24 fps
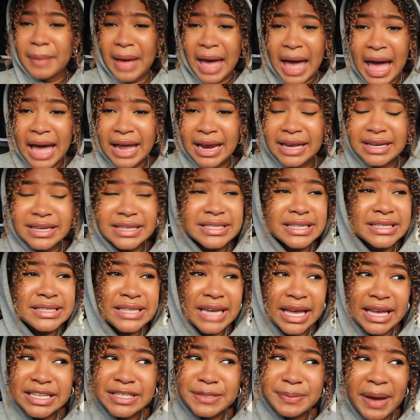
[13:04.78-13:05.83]
bad it doesn't
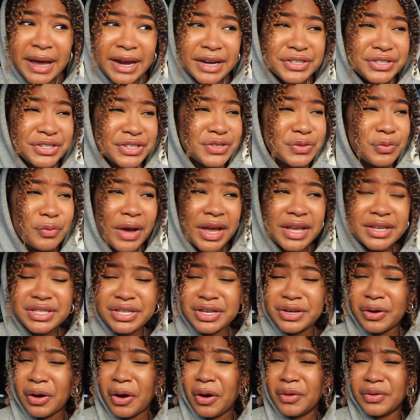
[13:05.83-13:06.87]
taste bad it's just way
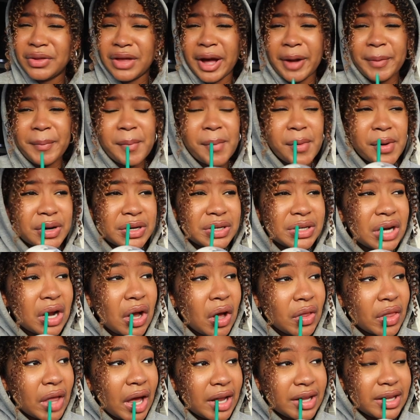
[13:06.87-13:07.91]
too hold up
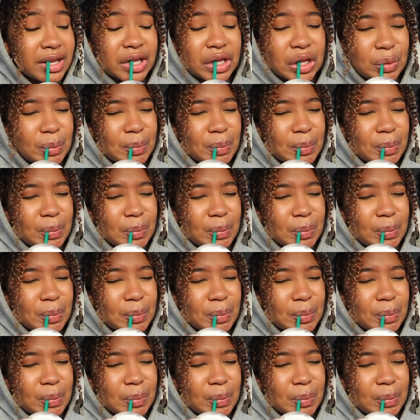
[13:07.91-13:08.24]
hold on